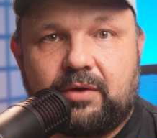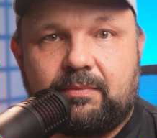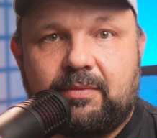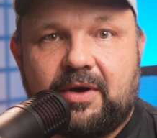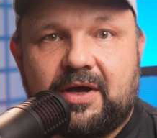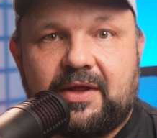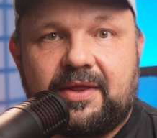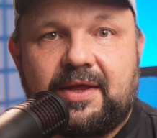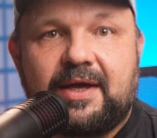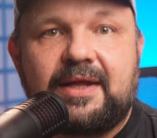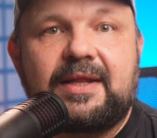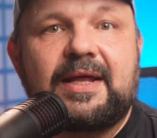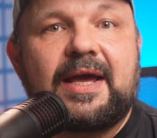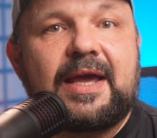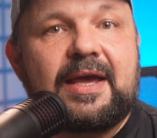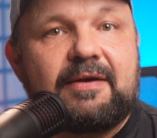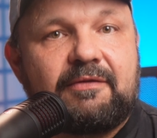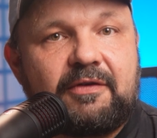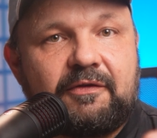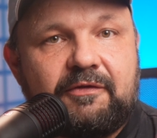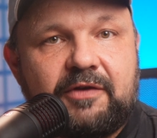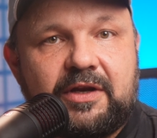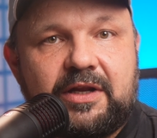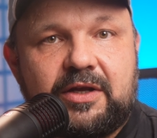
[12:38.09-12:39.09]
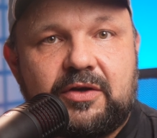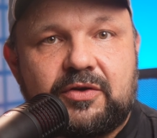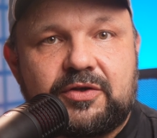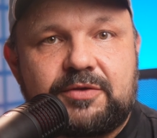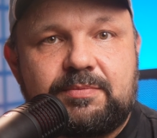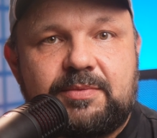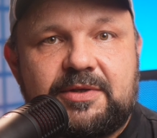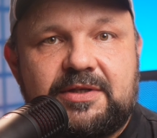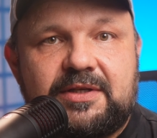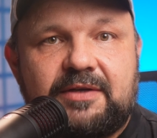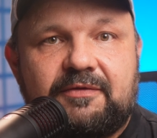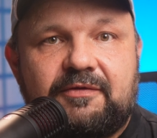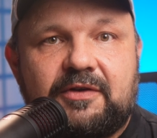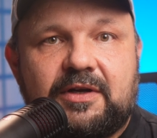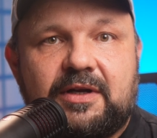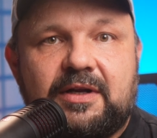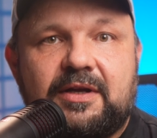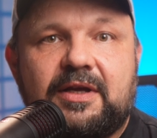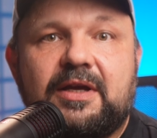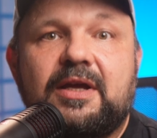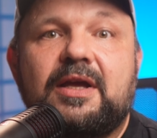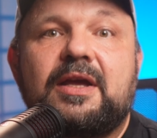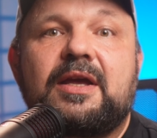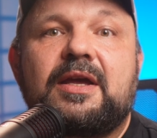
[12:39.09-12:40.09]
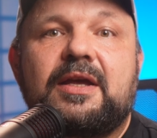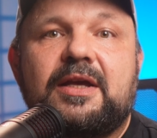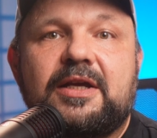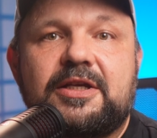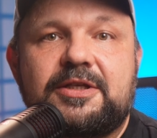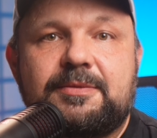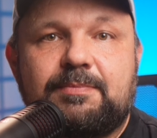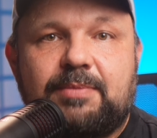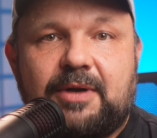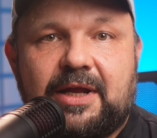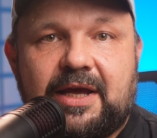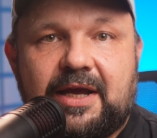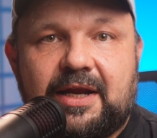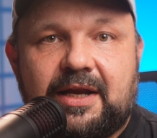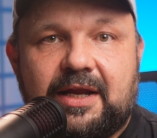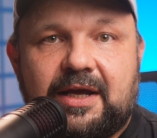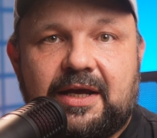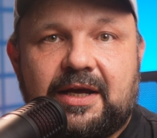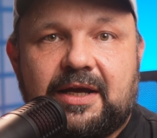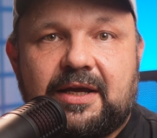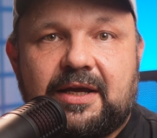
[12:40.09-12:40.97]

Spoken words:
about that, I have a video specifically explaining